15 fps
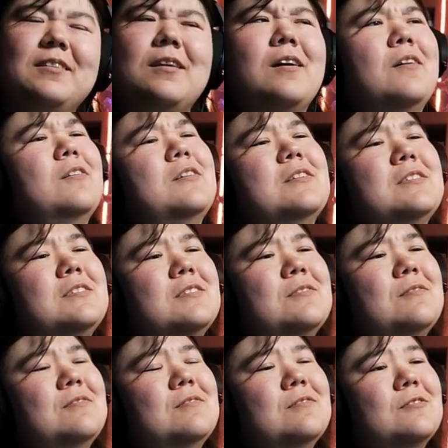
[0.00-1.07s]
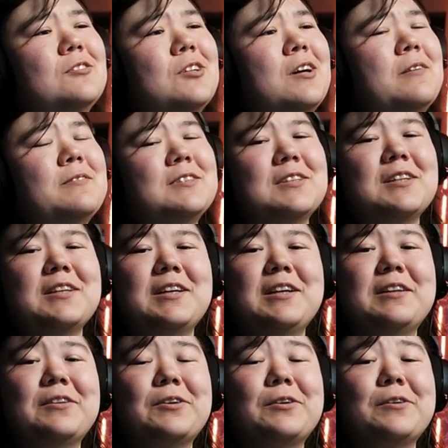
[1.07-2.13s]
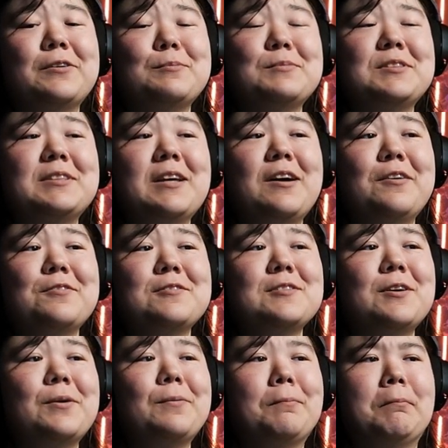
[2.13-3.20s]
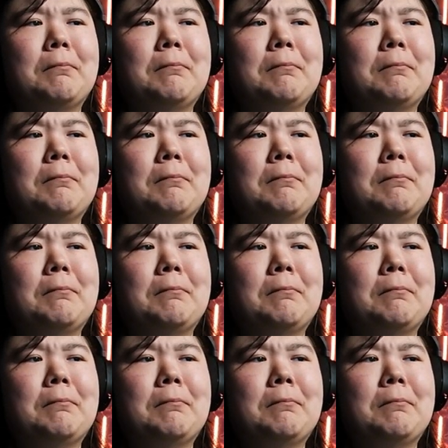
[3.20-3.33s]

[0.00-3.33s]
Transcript: No, because Runan was gonna kill her himself, so